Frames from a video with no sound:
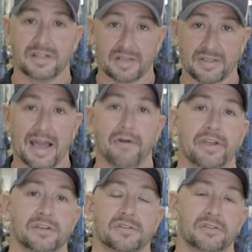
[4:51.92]

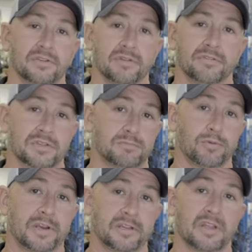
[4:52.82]
allowing us to deliver this
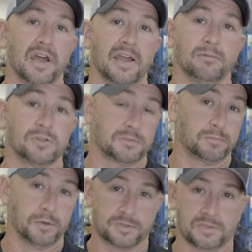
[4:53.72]
braided line, which has
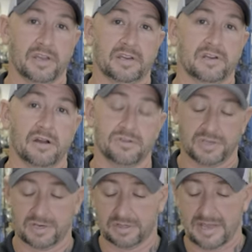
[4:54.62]
pushed the technology
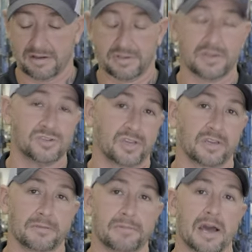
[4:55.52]
and allowed
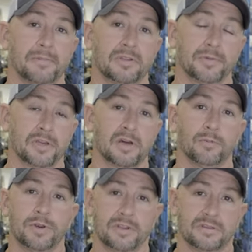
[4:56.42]
jigging and popping to become
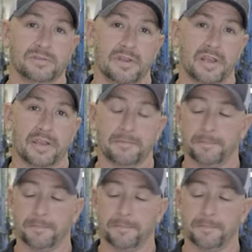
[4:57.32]
what it is today.